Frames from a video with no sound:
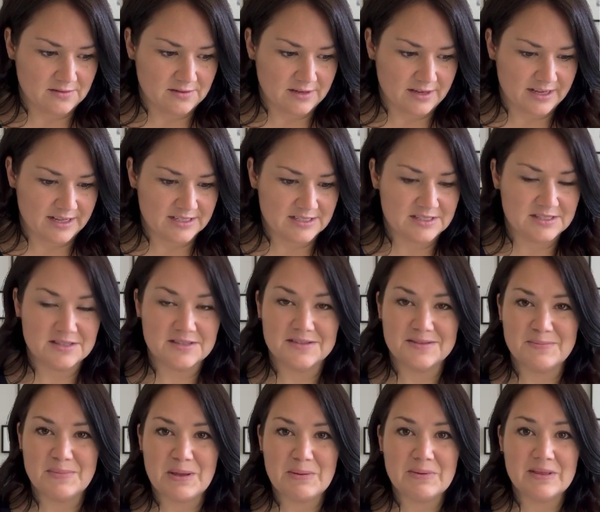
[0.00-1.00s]
I guess
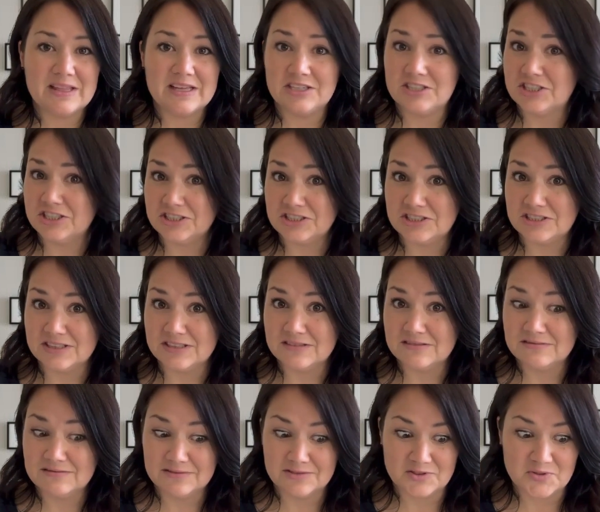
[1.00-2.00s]
maybe they changed it.
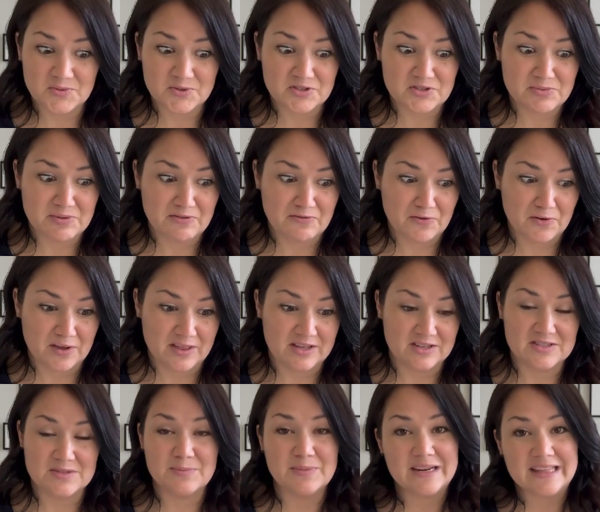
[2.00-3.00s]
It was supposed to be
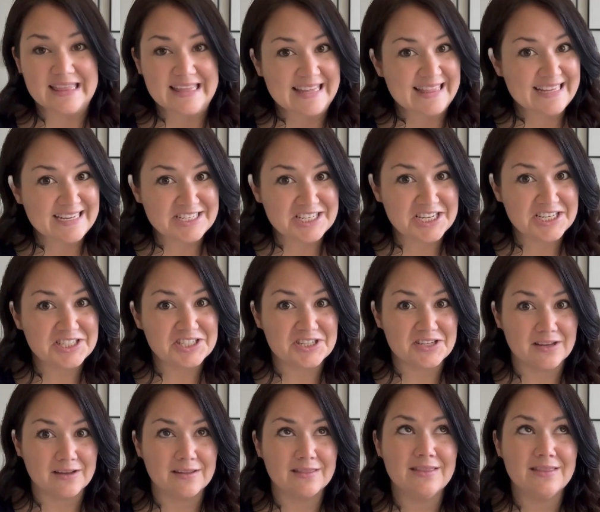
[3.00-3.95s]
4,000, but I think they changed it.